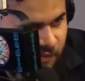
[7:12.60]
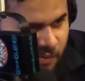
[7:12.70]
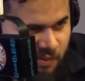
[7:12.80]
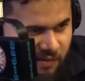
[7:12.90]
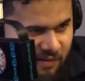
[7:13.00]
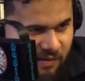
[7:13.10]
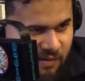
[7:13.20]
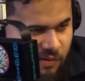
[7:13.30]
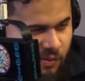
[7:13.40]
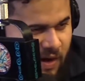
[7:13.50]
from it.
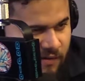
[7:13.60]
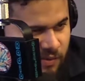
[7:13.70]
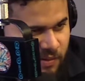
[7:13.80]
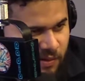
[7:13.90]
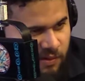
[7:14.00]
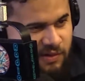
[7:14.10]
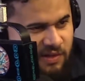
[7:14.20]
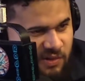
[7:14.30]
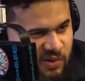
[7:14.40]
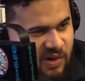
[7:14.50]
You have so many
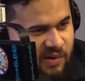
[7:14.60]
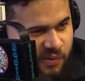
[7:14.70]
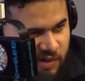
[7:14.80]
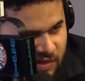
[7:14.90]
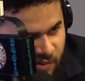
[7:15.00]
organizations trying to reach